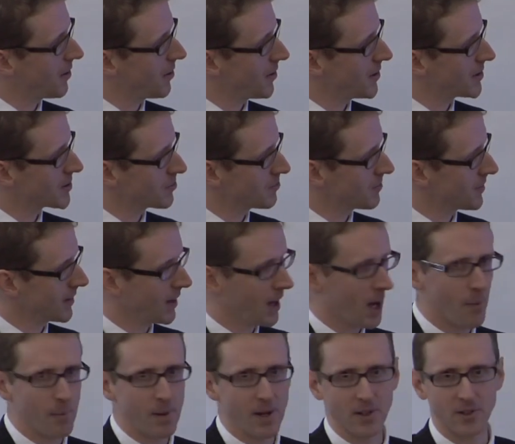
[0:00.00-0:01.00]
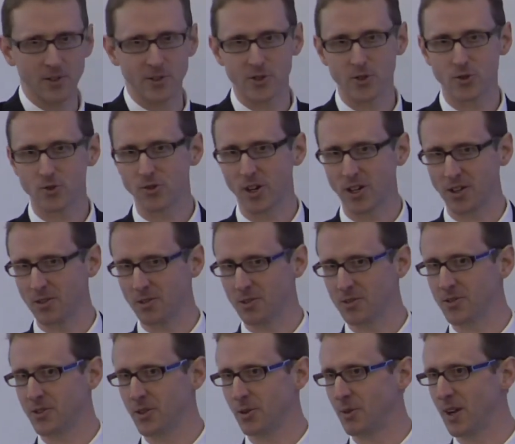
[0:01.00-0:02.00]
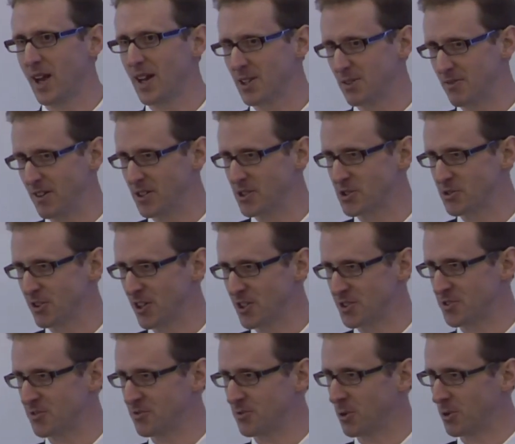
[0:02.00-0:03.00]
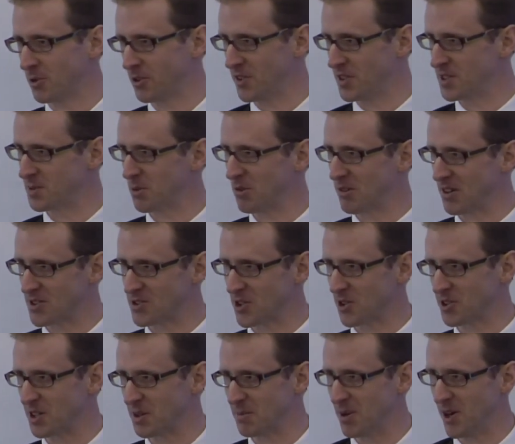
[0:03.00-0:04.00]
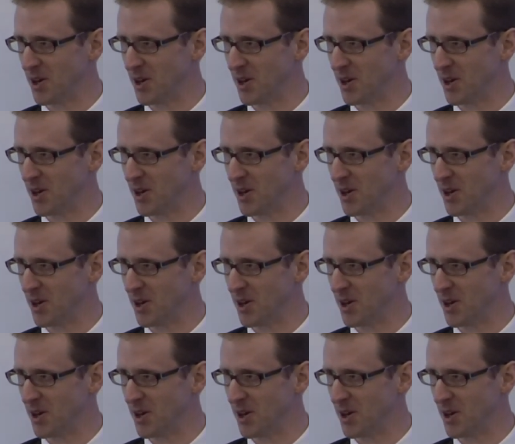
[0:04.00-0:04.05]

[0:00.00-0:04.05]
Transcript: it's a real uphill struggle to get a registration for one of these more exotic